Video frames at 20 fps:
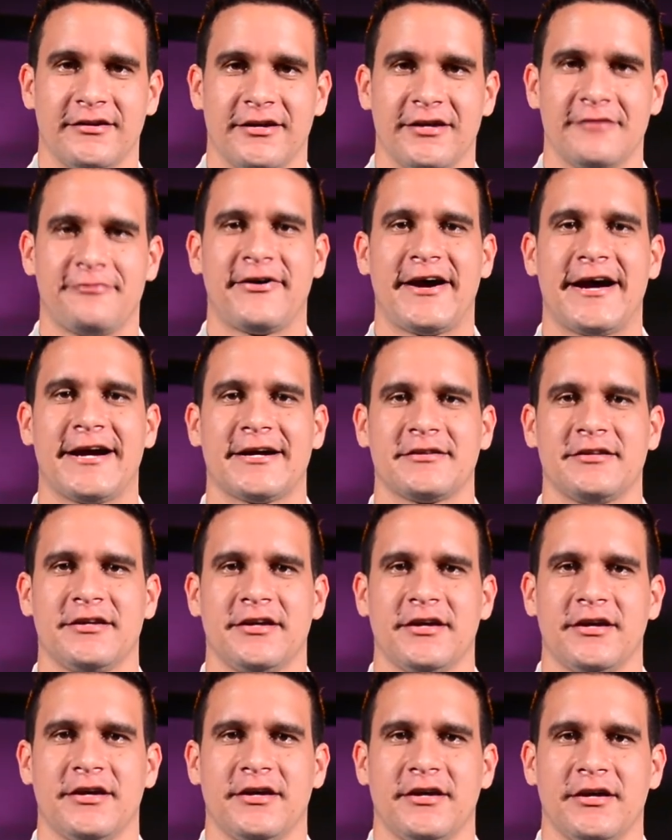In fact,
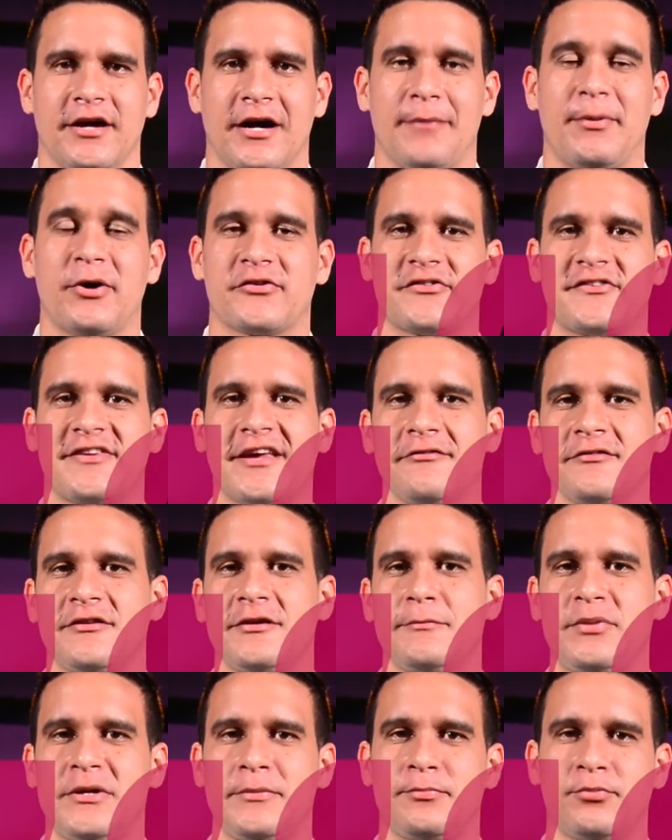about
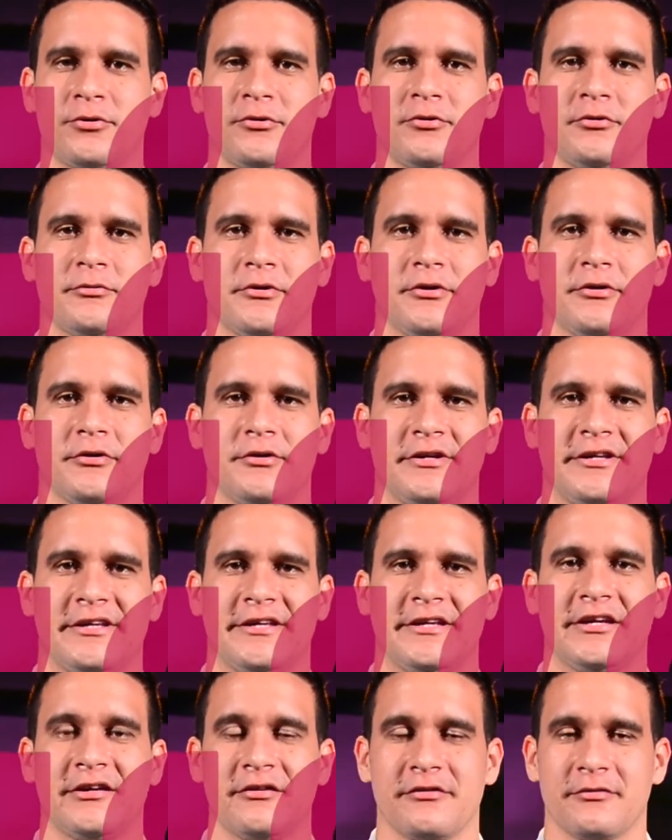70 people
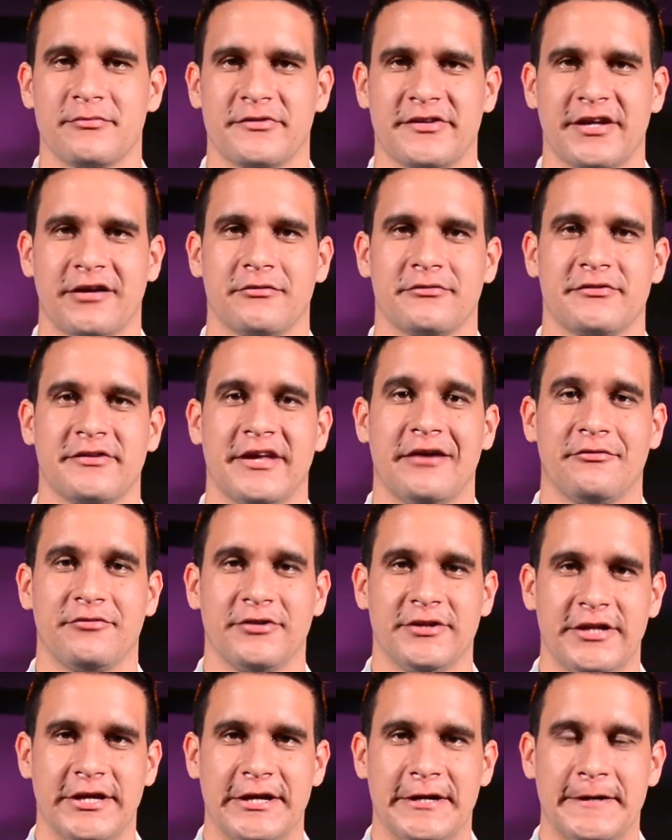kill themselves
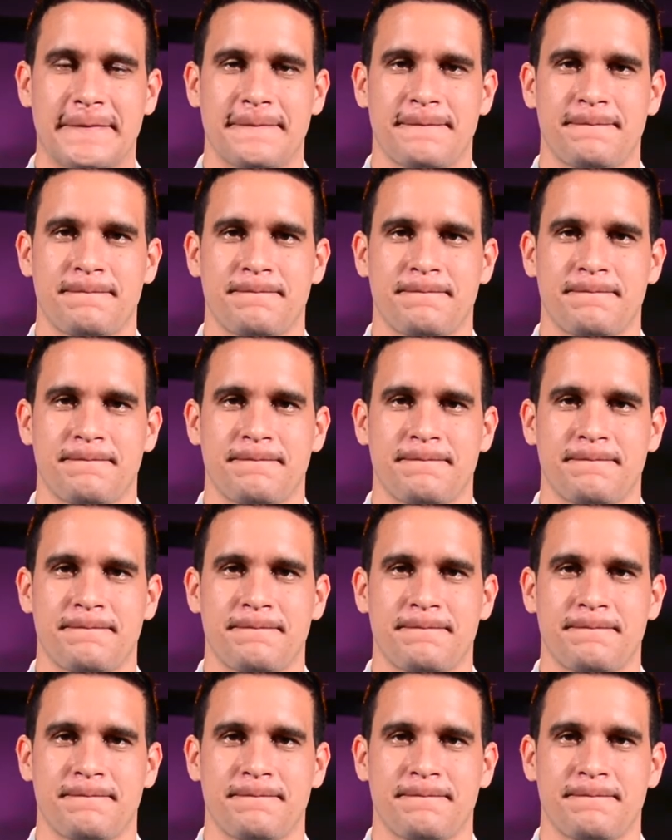every day.